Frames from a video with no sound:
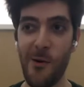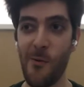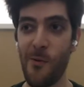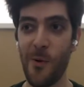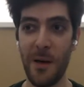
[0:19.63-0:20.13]

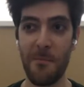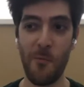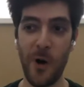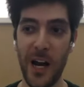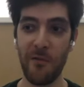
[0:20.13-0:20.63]

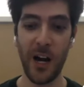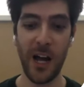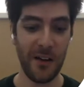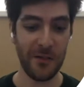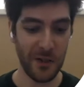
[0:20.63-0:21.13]
And
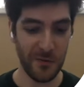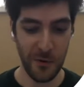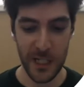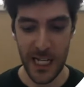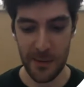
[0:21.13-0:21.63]
whenever I
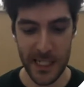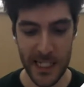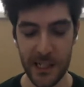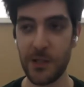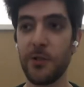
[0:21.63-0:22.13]
have some
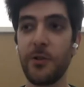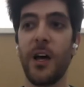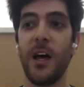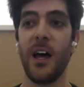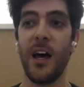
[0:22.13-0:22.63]
free time, I
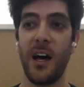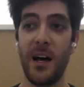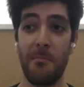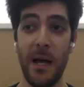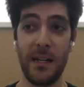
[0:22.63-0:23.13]
tend to
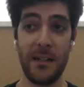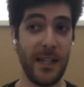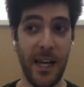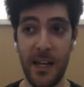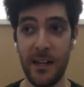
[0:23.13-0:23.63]

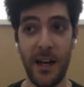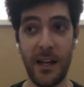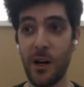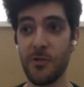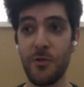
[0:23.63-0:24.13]

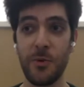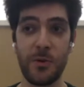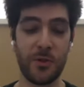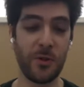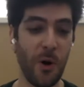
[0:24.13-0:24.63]
maintain and
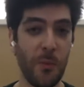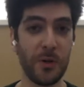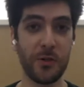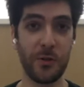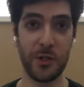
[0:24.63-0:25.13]
contribute to
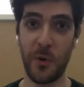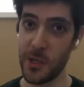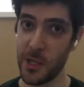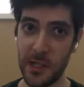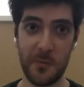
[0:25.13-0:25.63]
some open
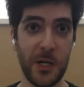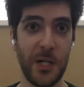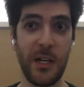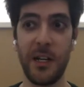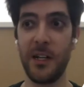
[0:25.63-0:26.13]
source
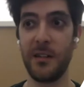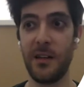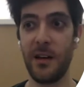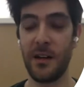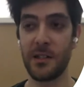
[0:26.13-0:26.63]
project,
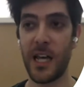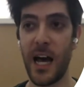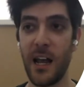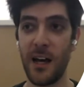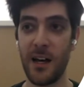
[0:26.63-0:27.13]
especially in
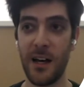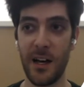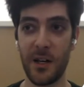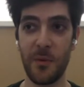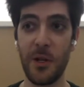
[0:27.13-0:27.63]
the
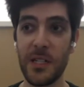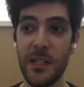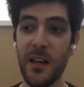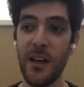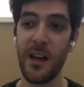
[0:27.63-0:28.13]
Scala
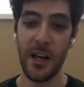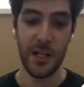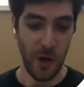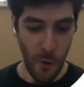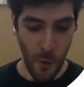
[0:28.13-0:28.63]

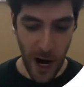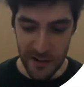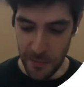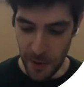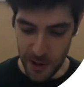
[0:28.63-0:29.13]
community.
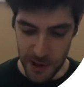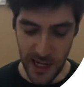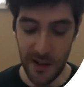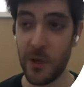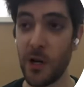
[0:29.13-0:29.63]
So one
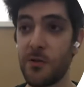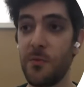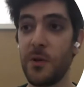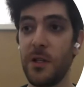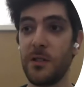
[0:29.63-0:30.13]
of the projects that
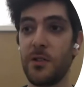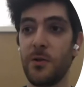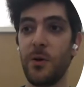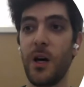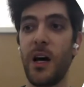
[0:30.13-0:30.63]
I've
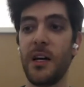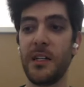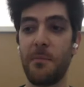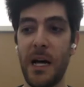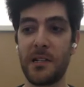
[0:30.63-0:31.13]
contributed
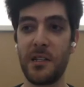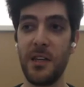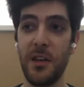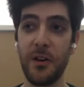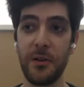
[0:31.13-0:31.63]
to in
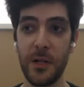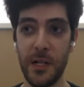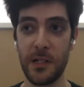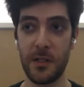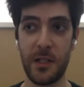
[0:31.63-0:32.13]
the past
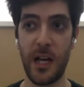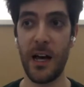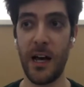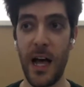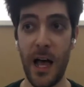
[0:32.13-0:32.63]
year
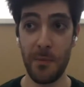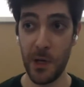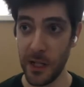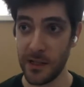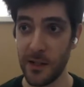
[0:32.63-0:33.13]
is
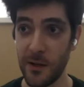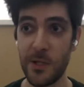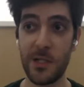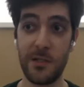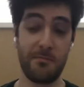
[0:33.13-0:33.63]

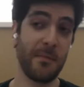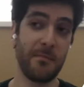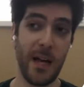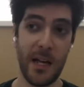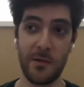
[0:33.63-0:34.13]
MUnit,
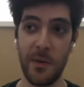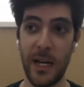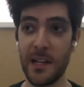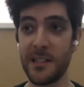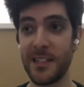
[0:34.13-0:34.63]
which is,
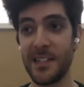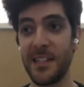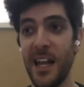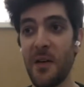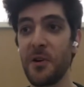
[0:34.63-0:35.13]
as you may
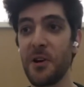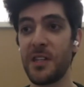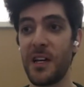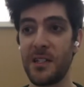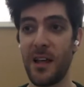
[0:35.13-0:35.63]
guess, a testing
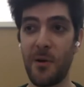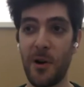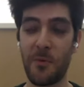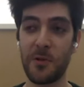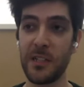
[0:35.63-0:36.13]
library
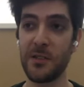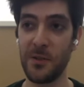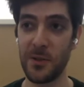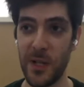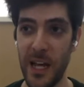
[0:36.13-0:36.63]
that I want to
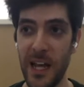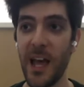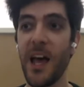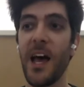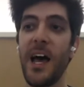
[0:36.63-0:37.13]
present to you
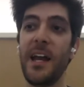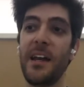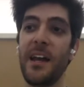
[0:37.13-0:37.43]
today.